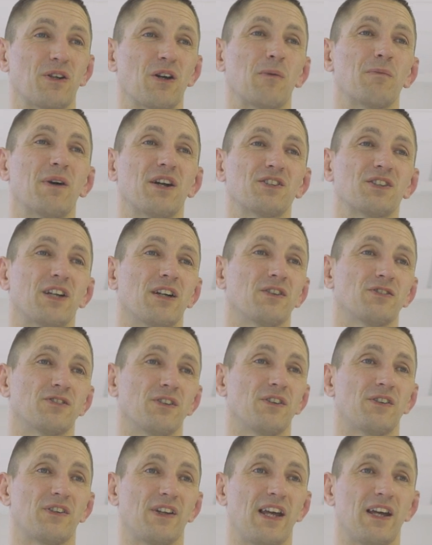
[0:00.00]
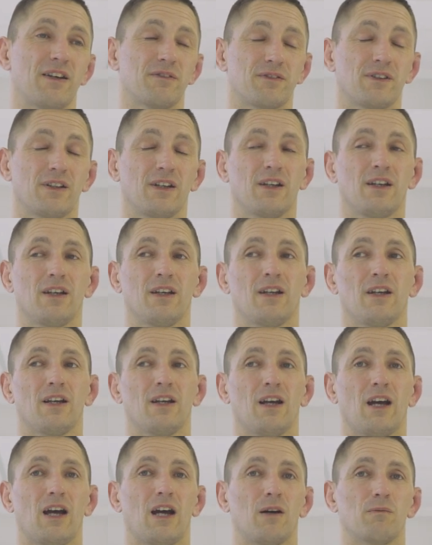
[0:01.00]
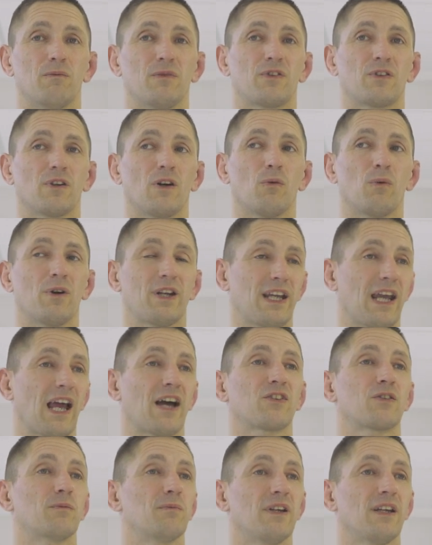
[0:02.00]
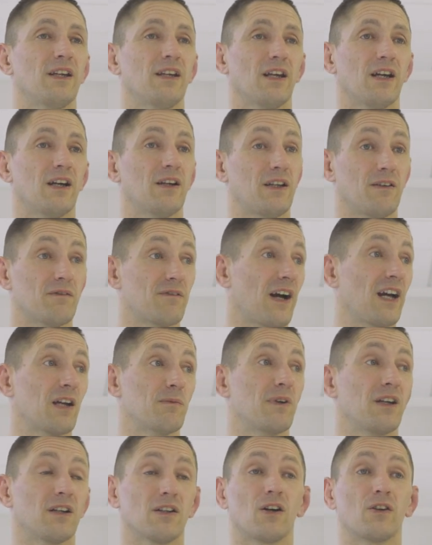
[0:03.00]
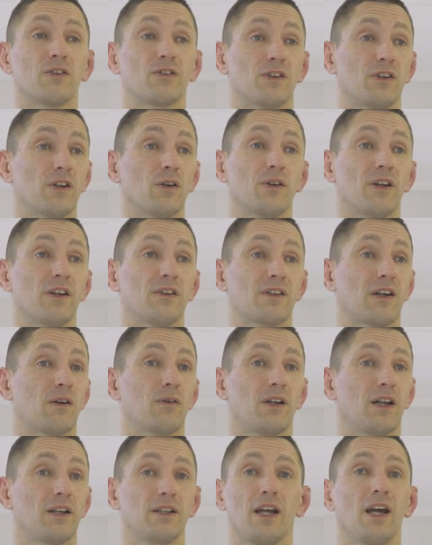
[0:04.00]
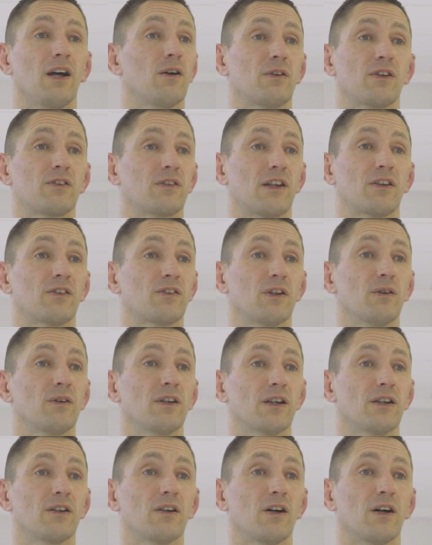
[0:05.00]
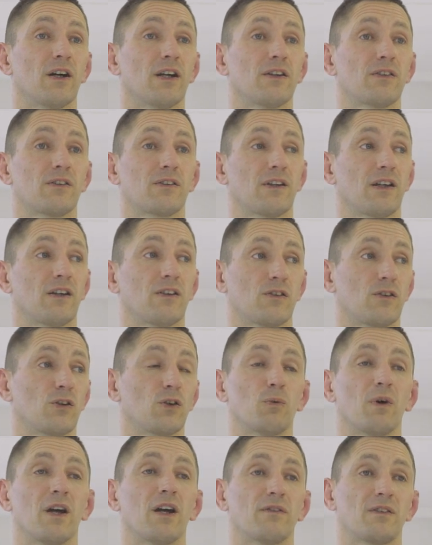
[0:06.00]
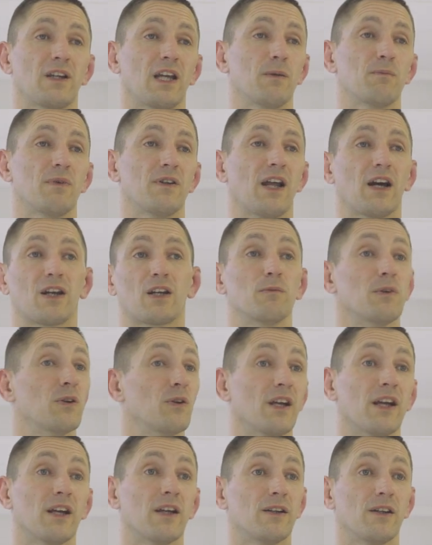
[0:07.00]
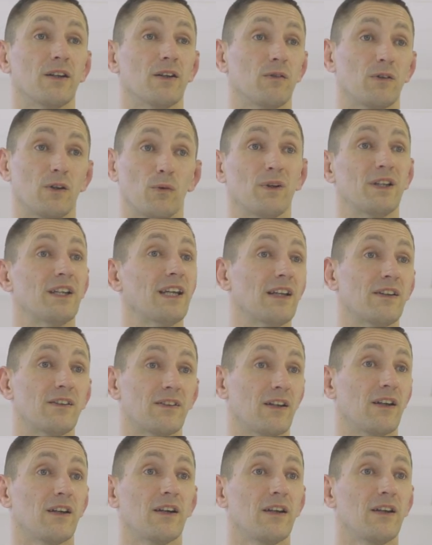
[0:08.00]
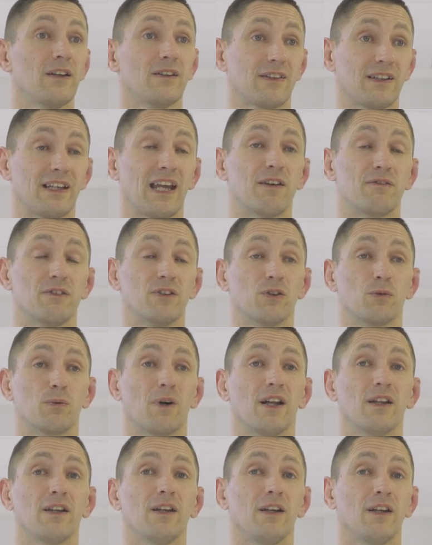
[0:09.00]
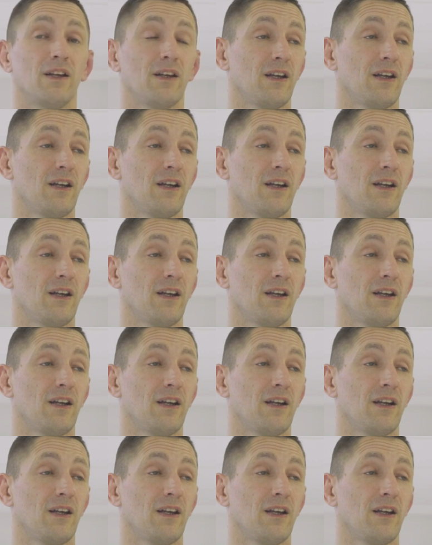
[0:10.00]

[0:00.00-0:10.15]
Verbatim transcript: with Combat Challenge and SAFE. Um, so when he asked me and invited me along to do this, I was like, yeah, let's, let's do it. You know, it's, it's a good way of keeping that community that, that we need to, together as well.